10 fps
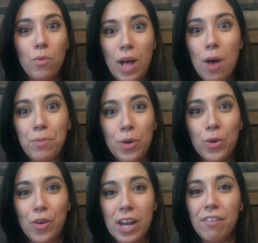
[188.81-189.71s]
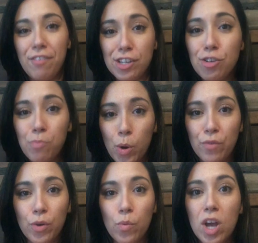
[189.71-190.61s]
will help you create a vision board for